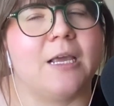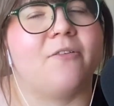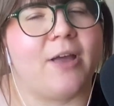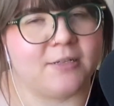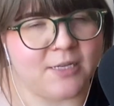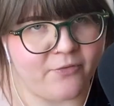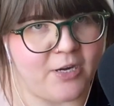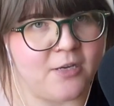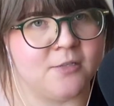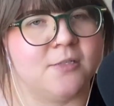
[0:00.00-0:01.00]
of
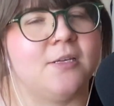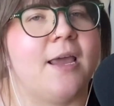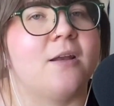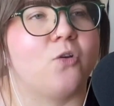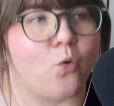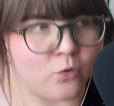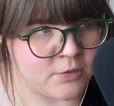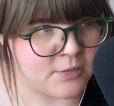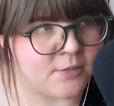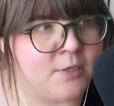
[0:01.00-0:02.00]
activities and
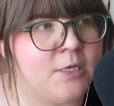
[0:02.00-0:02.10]
goals,